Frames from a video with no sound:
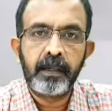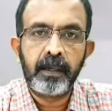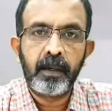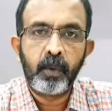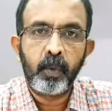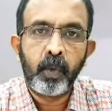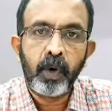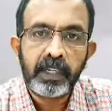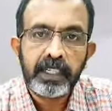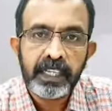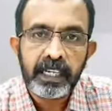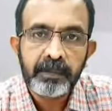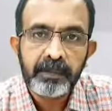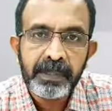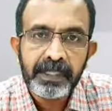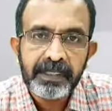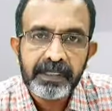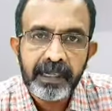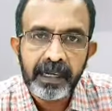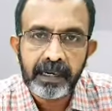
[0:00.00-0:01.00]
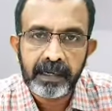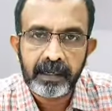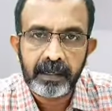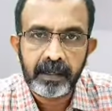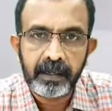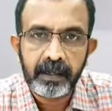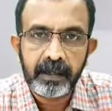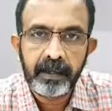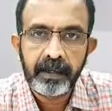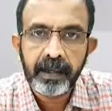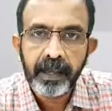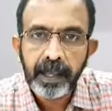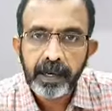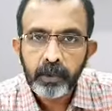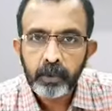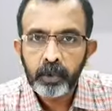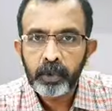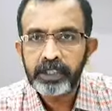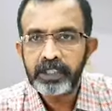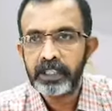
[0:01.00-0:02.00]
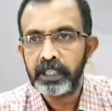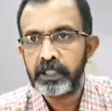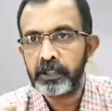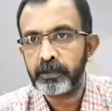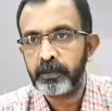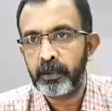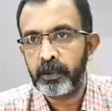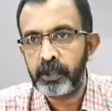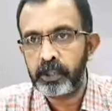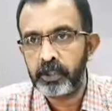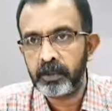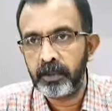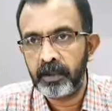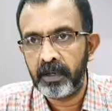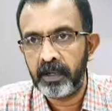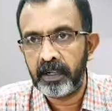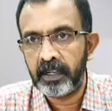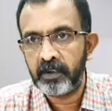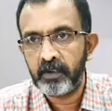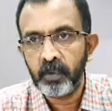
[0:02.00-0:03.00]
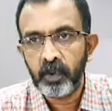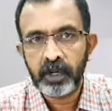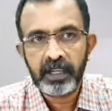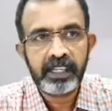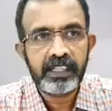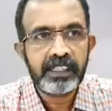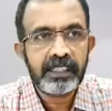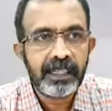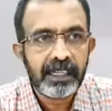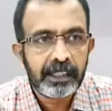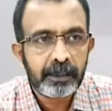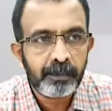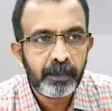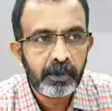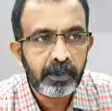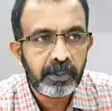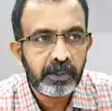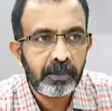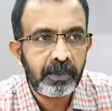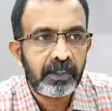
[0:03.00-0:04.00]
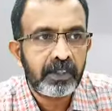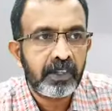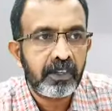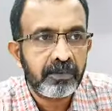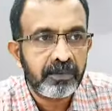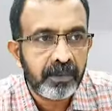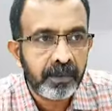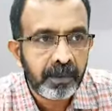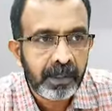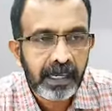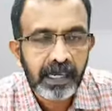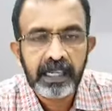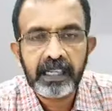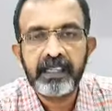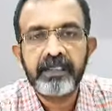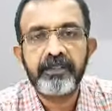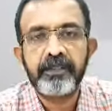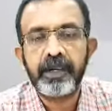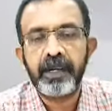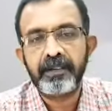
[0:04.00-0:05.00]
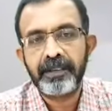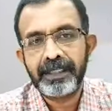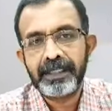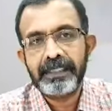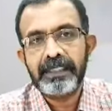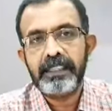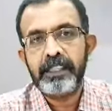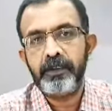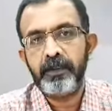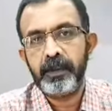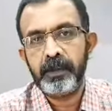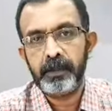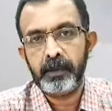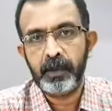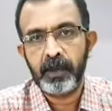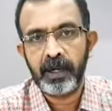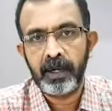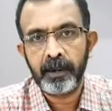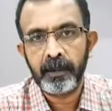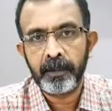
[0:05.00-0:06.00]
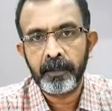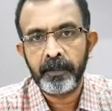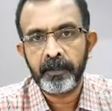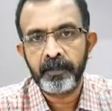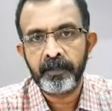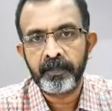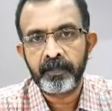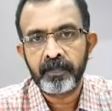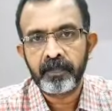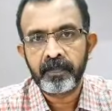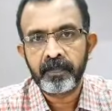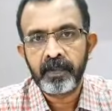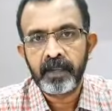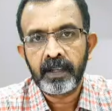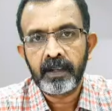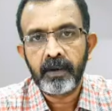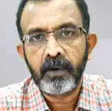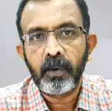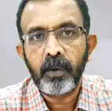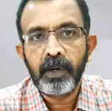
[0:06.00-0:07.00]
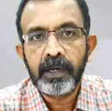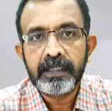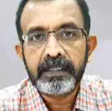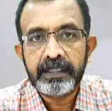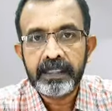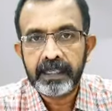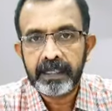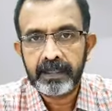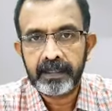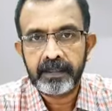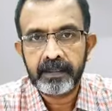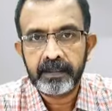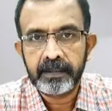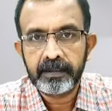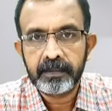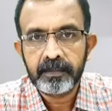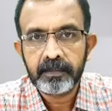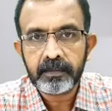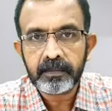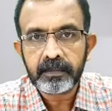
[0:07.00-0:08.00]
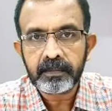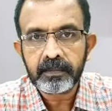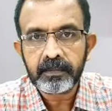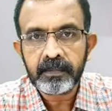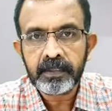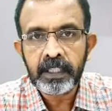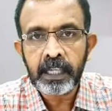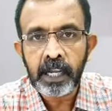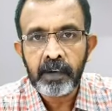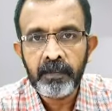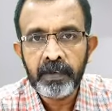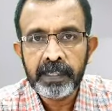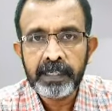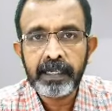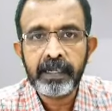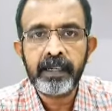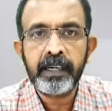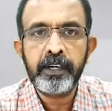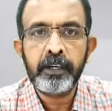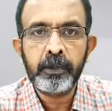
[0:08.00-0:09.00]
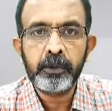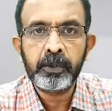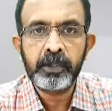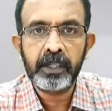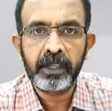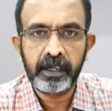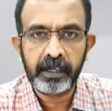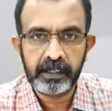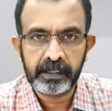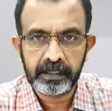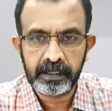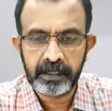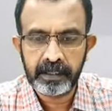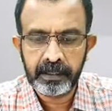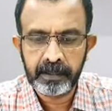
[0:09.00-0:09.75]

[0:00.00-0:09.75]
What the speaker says: what can be done, and who is responsible. What is the responsibility of an individual? Only then we can reduce the risk.